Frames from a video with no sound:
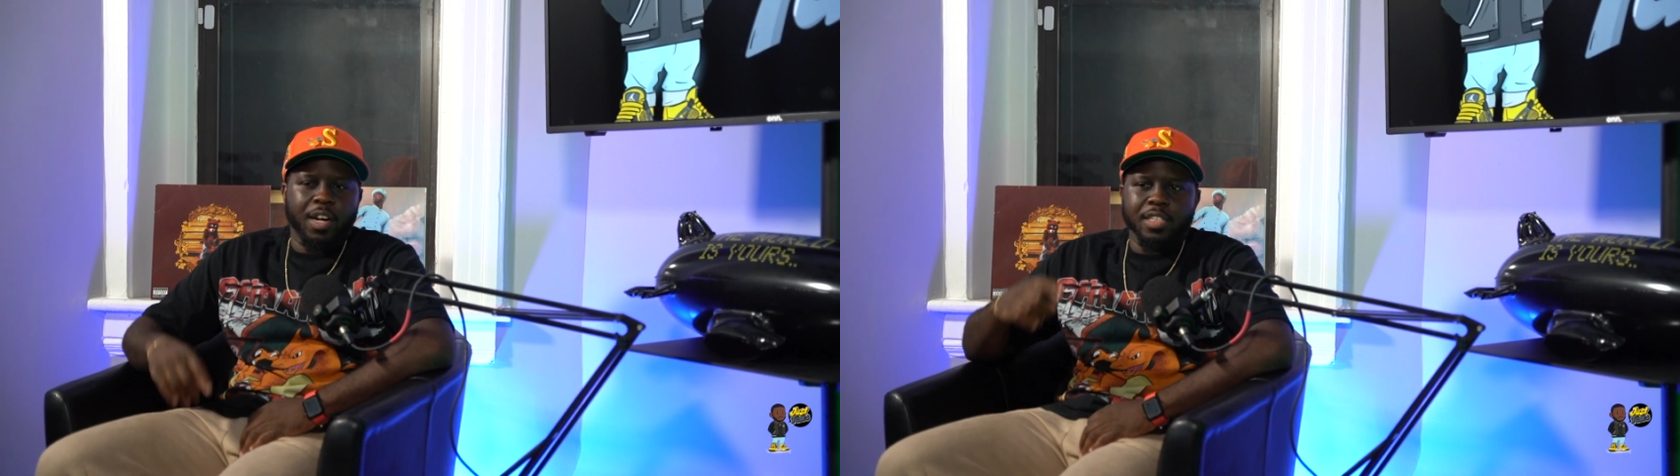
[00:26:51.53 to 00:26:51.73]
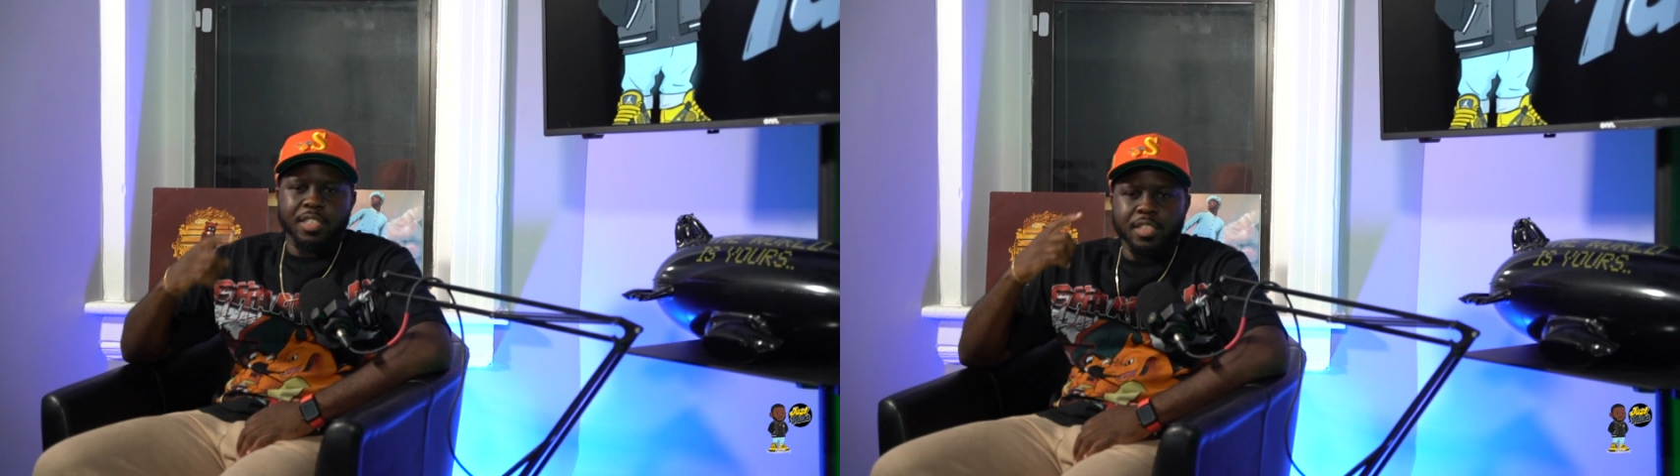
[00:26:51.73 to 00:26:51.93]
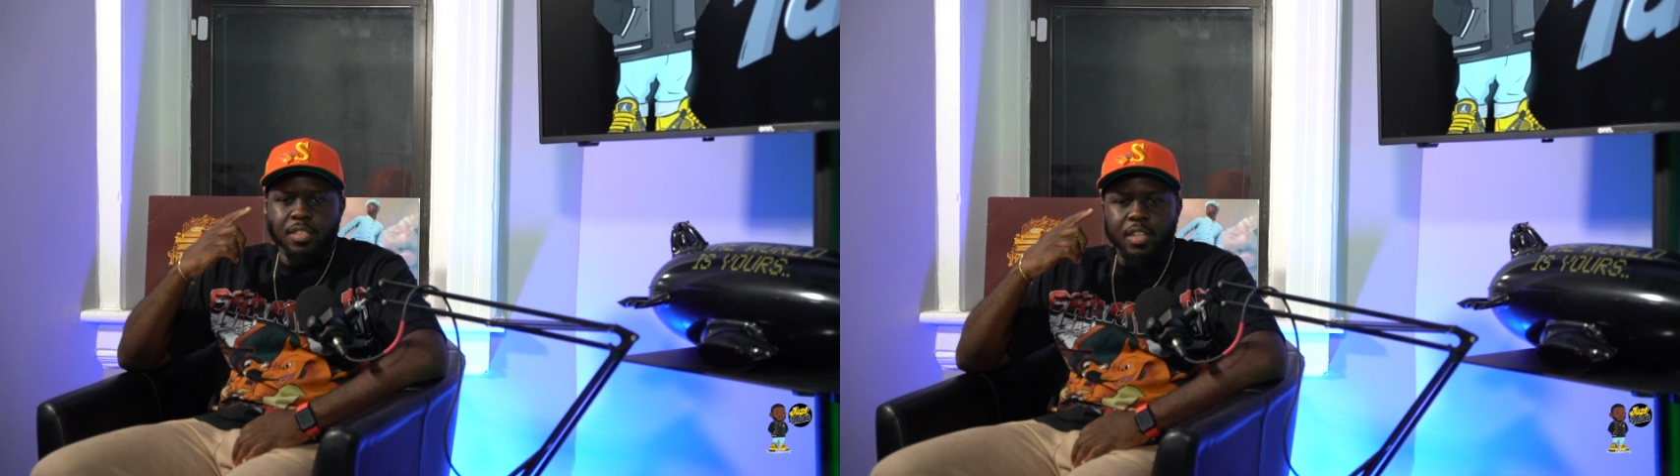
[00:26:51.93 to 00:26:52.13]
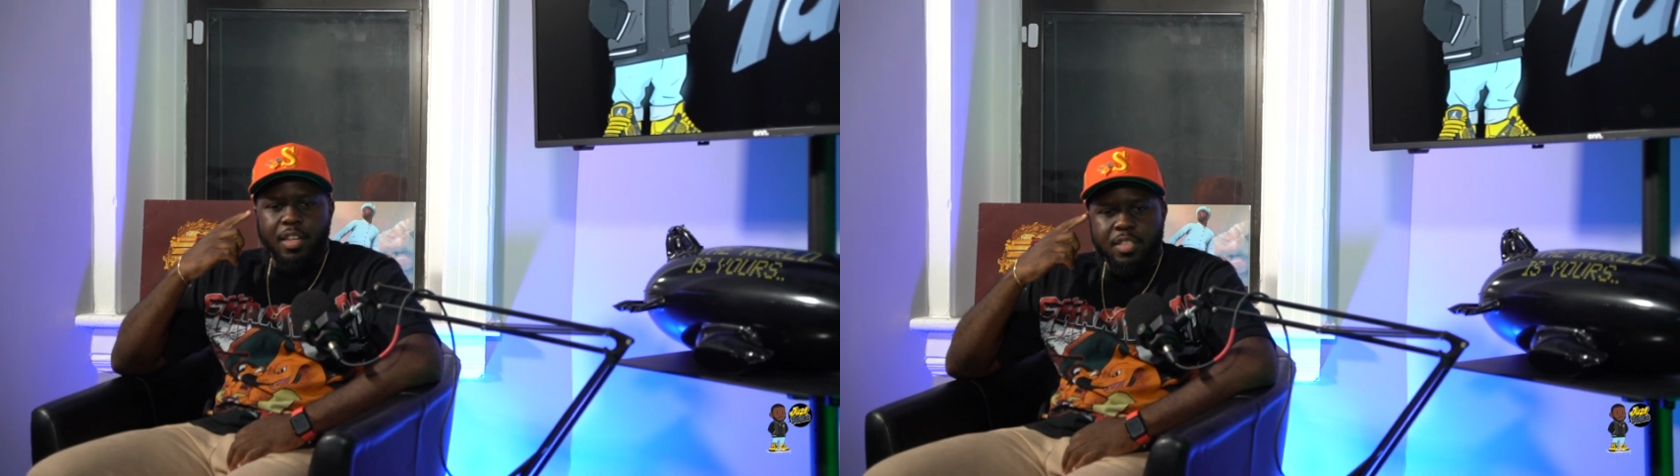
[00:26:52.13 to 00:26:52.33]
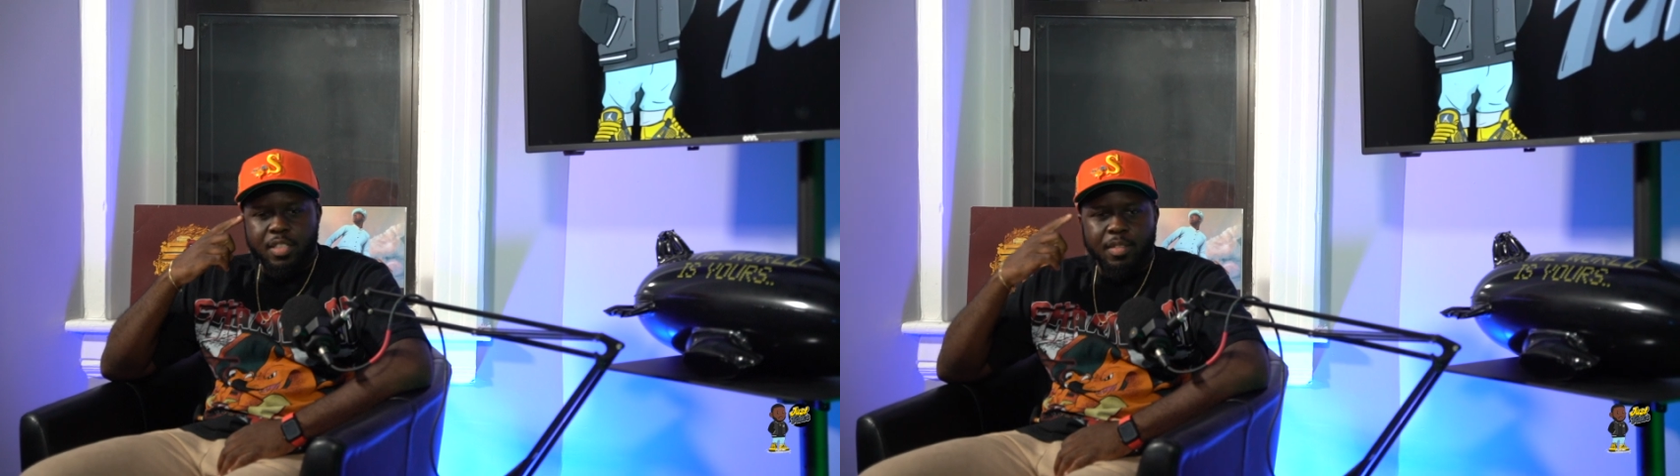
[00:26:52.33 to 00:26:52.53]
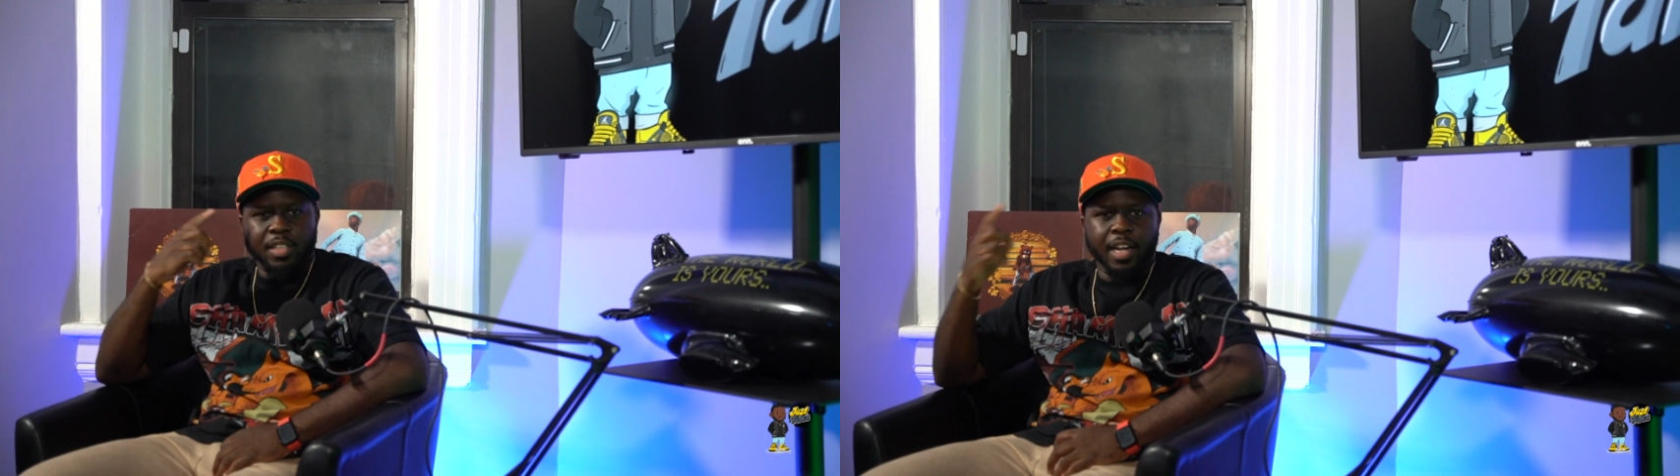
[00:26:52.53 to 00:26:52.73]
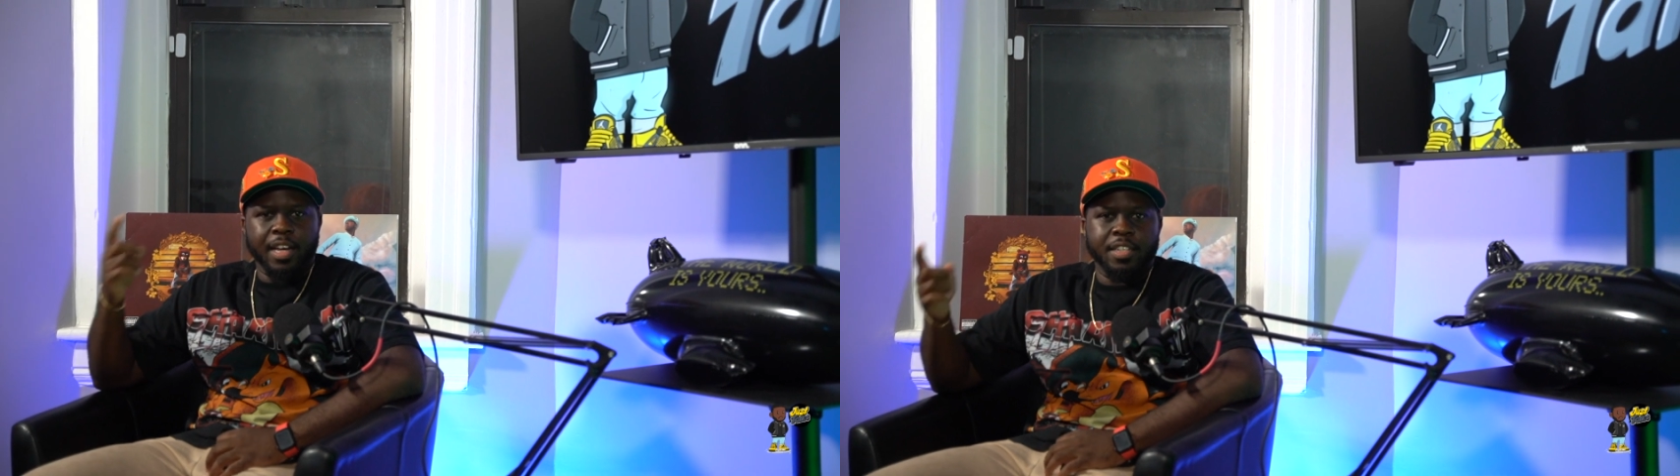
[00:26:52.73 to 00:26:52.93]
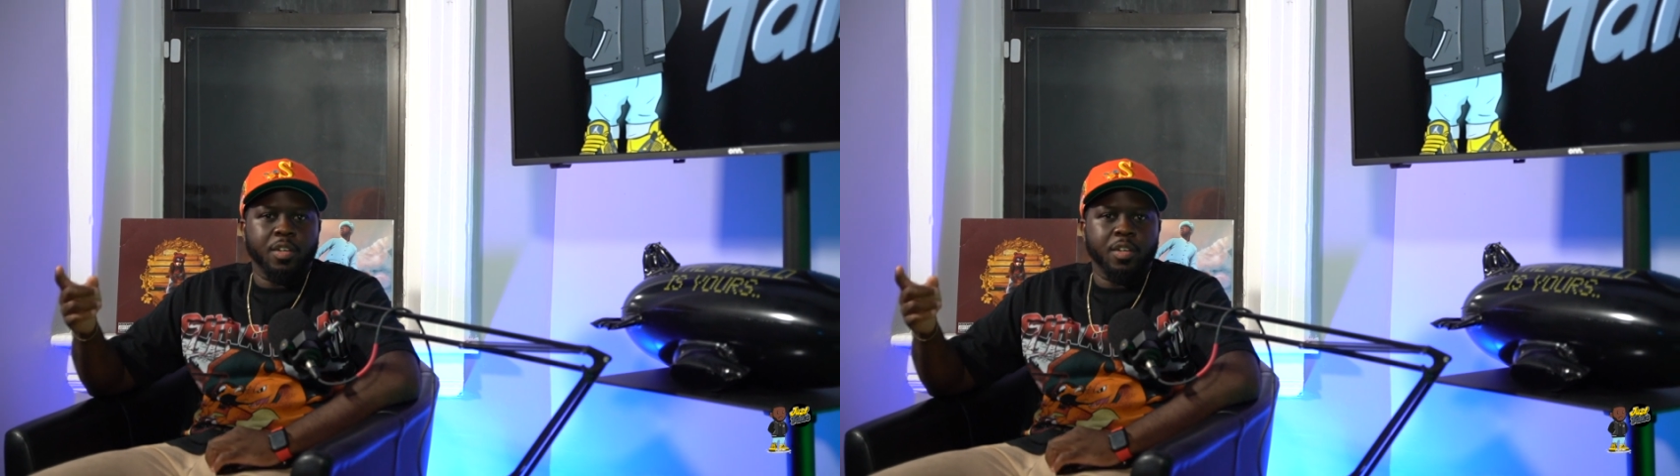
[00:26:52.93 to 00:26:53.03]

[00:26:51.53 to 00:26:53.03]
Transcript: Because something that I